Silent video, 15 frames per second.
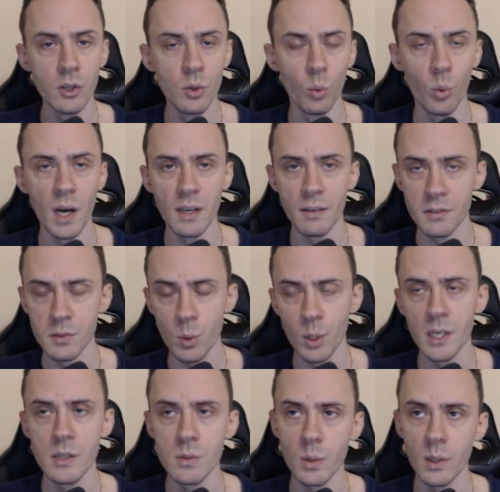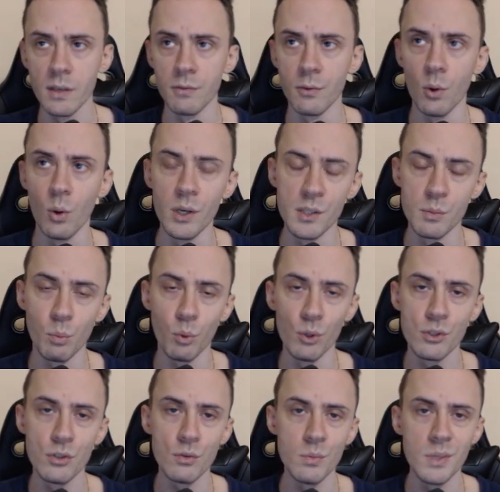Q1 of 2024 is
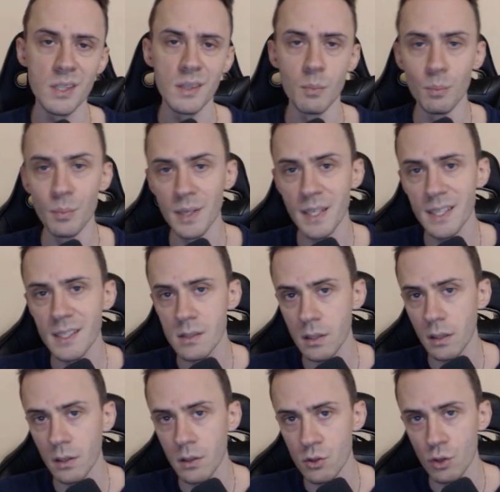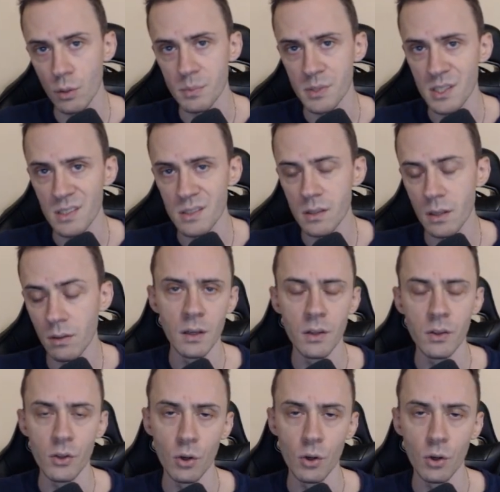supposed to be the biggest airdrop season.